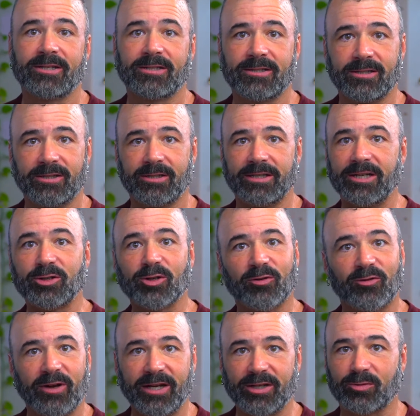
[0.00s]
to
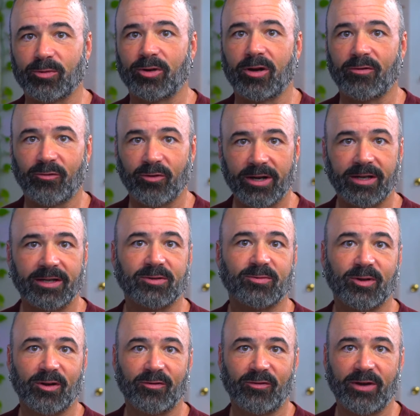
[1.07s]
interface with our friends,
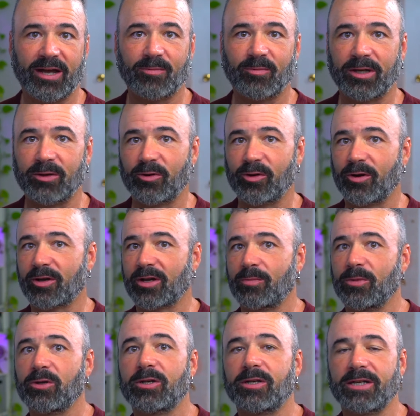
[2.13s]
with our family, with our
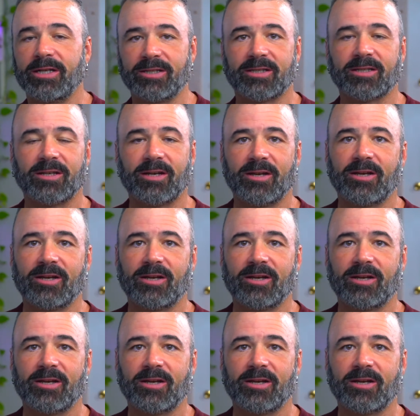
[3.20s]
communities.